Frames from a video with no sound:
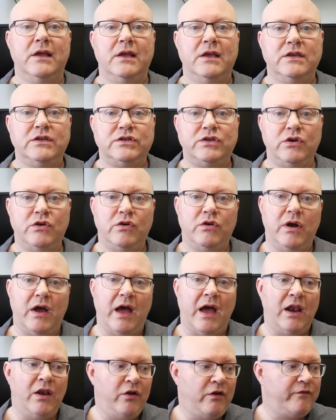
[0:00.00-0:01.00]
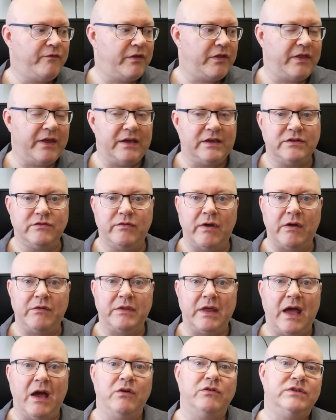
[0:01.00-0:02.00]
So I looked for things around
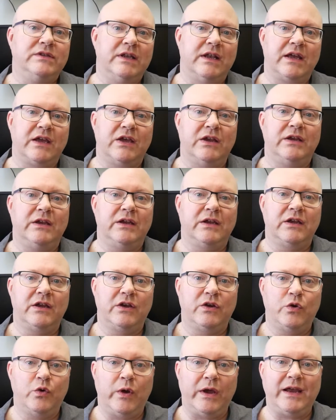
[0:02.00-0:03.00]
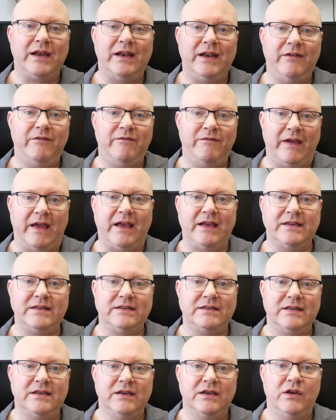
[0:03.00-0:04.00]
the house that I could quickly
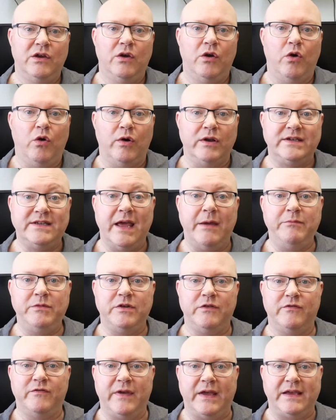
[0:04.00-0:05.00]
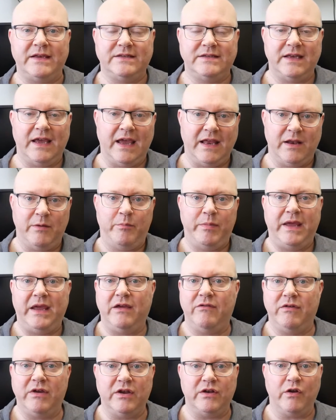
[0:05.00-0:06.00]
fix or attempt to fix in a
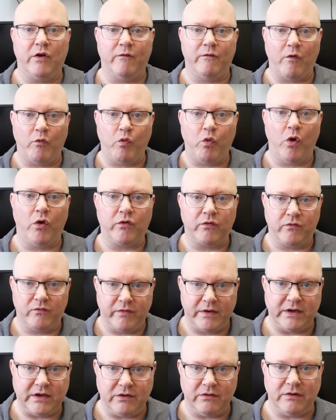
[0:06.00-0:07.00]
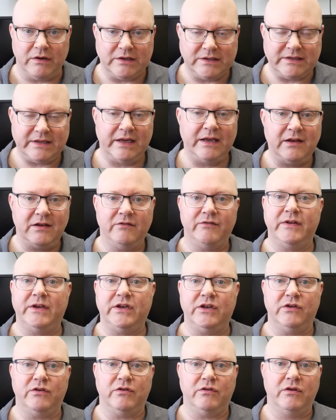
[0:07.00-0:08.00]
period of one video, a single
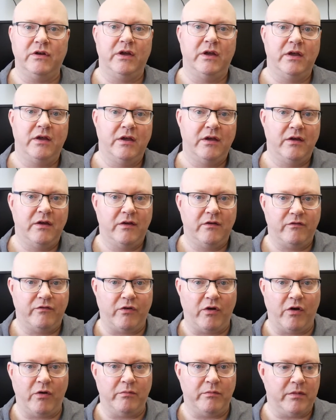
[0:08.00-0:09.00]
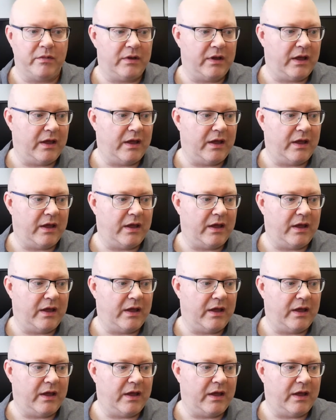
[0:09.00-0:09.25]
video, from